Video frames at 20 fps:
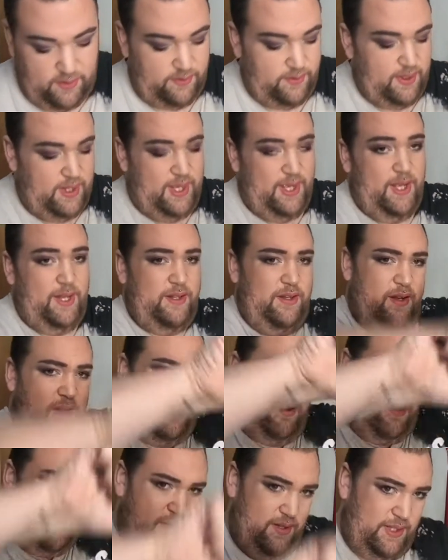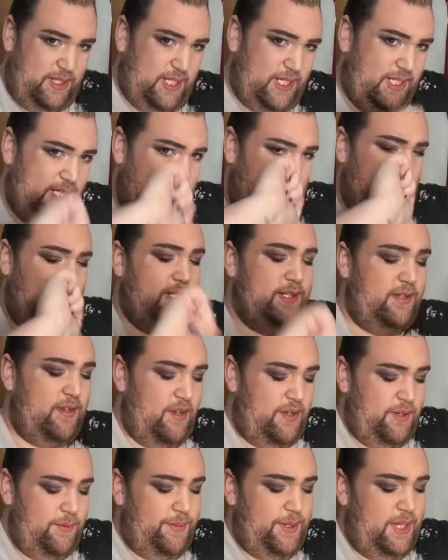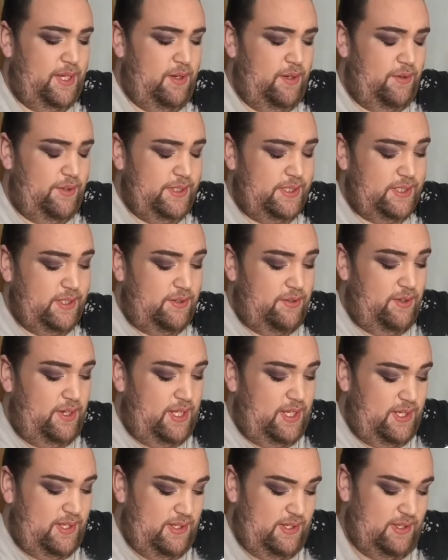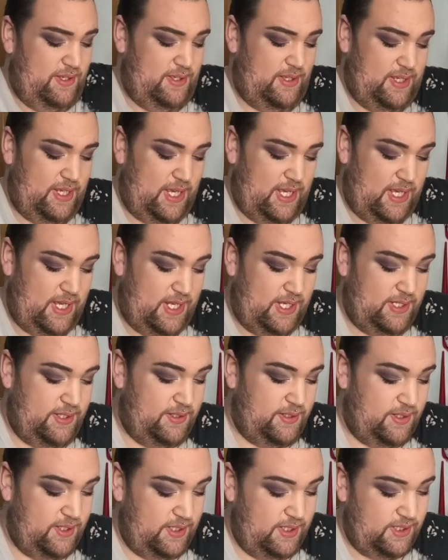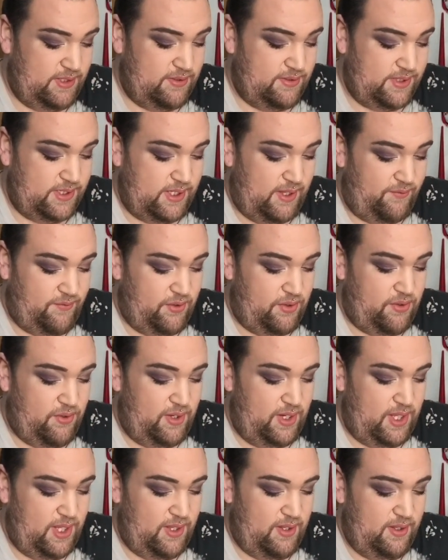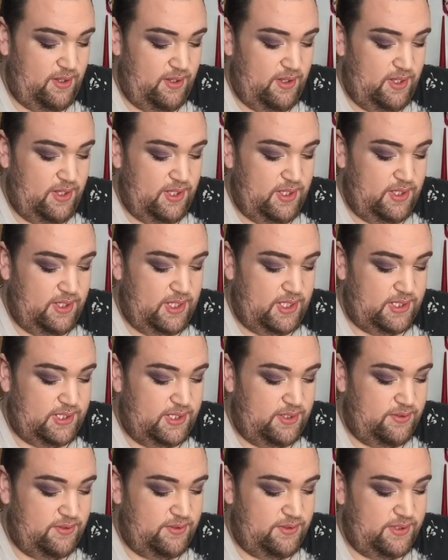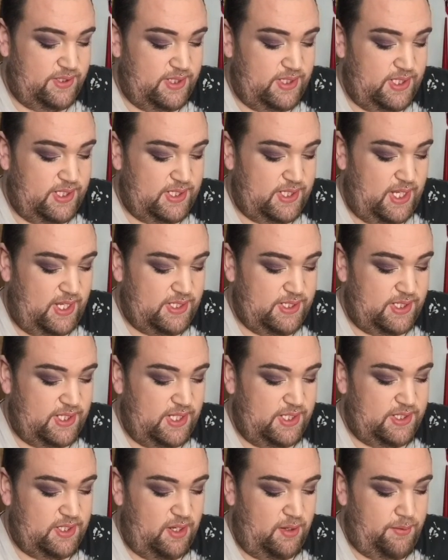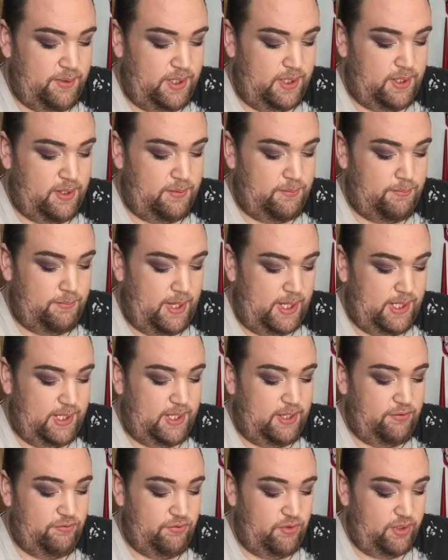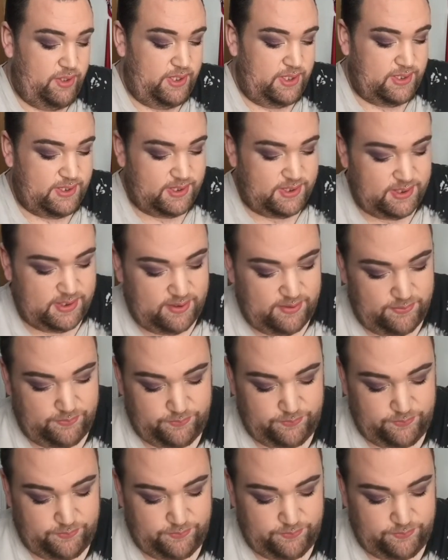Then this is going to be a lighter colour. And it, does it have a colour? Yes, it does. This has Atomic Make It Right.